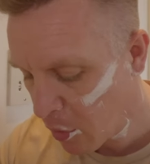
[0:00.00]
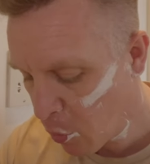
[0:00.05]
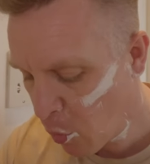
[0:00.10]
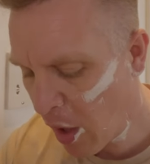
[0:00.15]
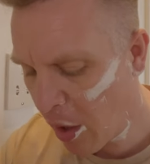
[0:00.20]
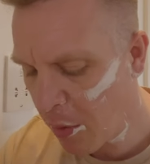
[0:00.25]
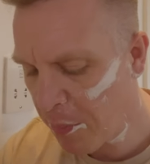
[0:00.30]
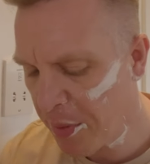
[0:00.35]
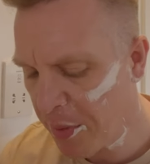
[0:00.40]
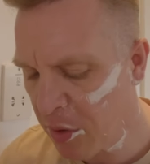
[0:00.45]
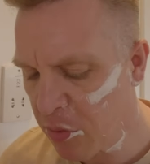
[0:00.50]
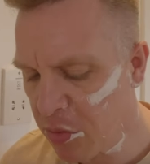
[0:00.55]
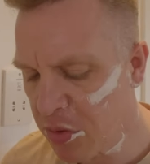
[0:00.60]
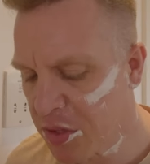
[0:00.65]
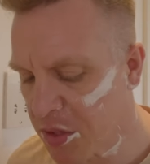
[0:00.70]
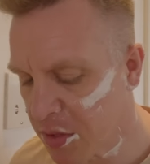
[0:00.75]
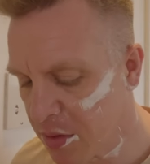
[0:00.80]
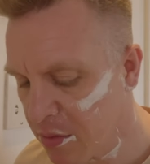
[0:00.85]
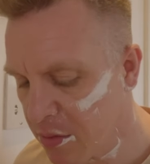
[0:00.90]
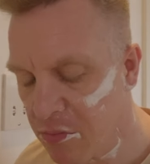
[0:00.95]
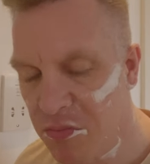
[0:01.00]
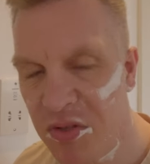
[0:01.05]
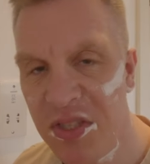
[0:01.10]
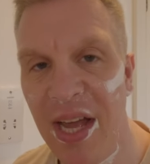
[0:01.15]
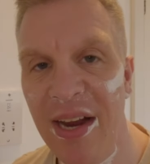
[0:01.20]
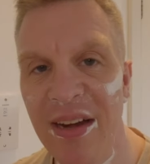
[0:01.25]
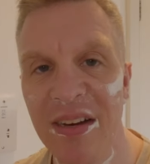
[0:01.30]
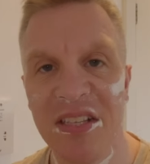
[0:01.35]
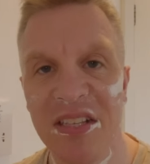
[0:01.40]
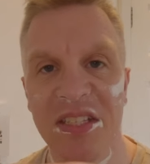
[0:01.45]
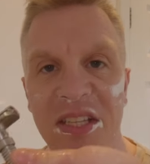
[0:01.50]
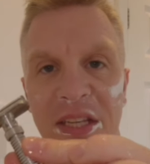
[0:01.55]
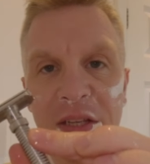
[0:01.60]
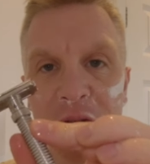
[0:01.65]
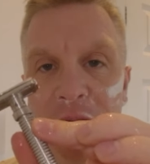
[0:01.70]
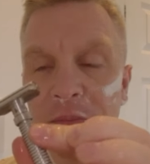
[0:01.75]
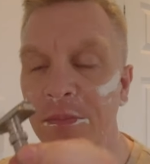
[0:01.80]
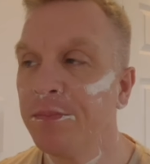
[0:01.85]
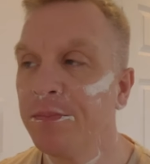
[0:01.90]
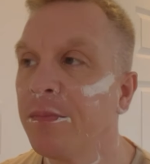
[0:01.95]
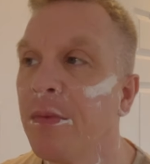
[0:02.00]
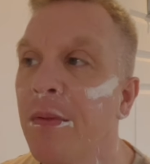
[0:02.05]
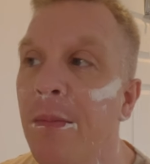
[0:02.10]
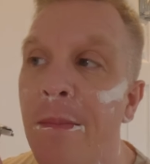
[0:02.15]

Well built, stainless steel.